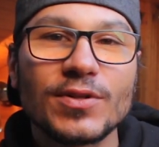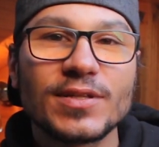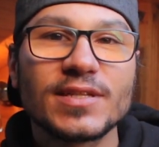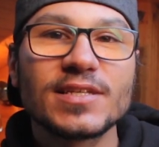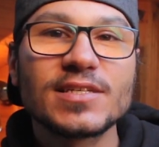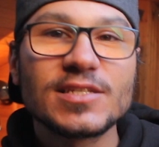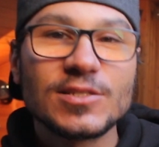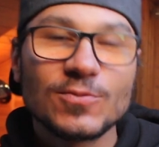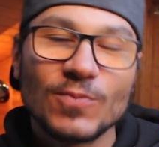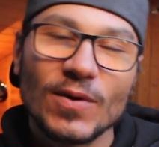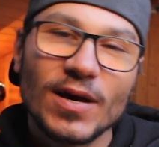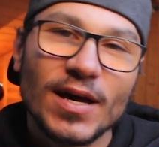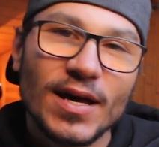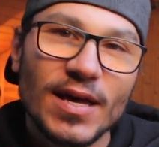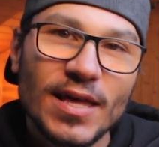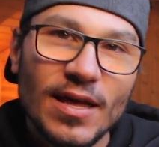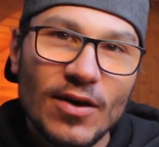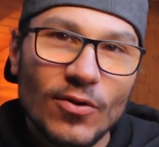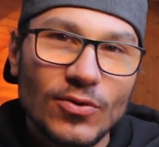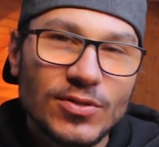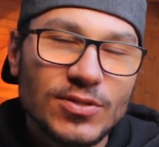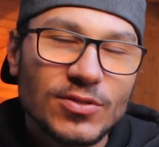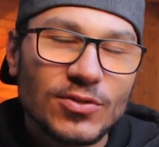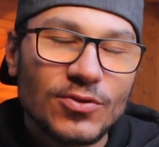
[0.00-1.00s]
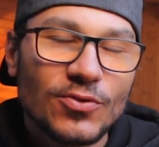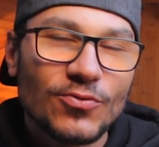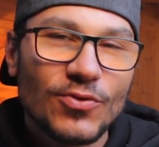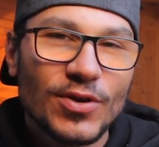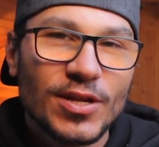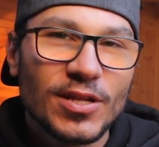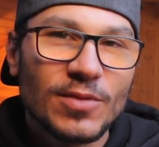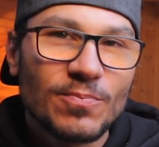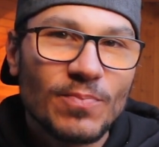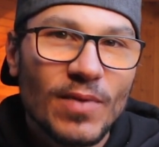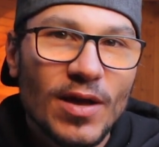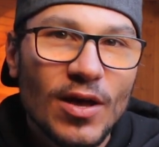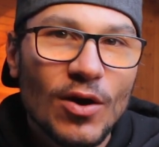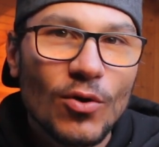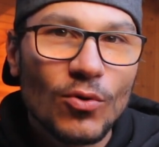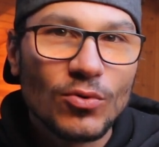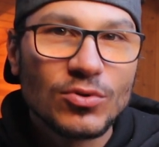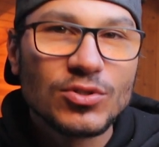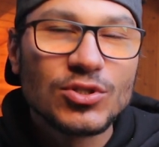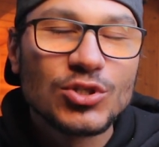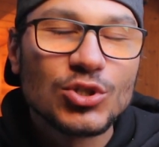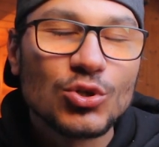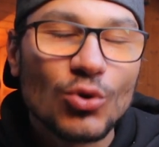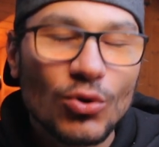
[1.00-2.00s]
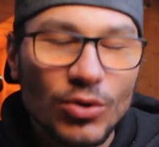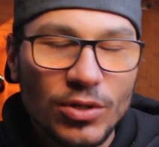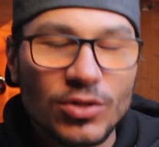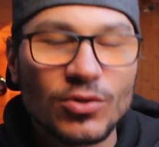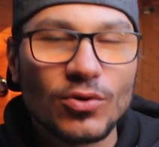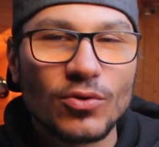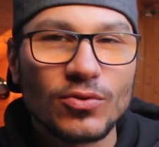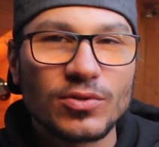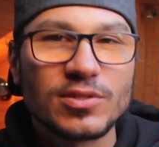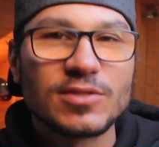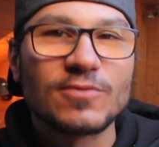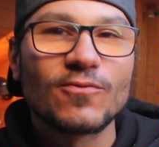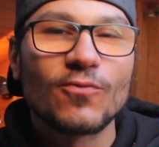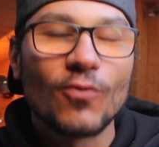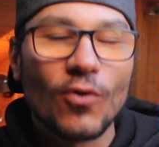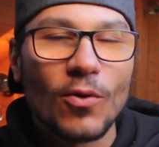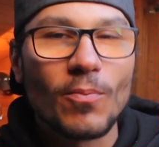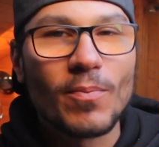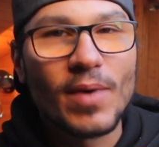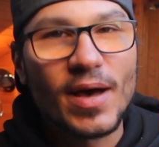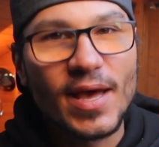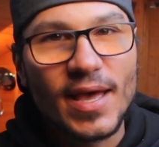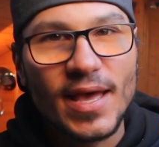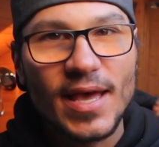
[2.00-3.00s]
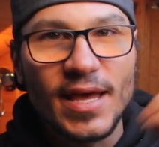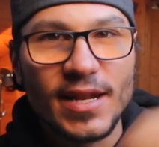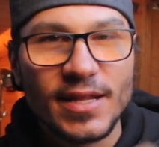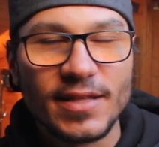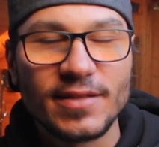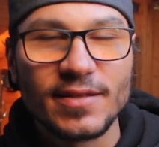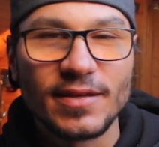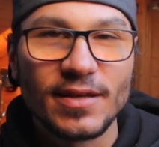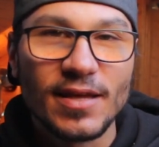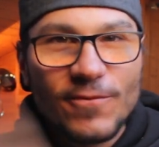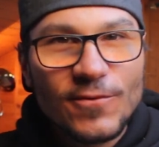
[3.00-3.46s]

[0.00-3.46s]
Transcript: and this is why I also created my own shortcodes for my editing.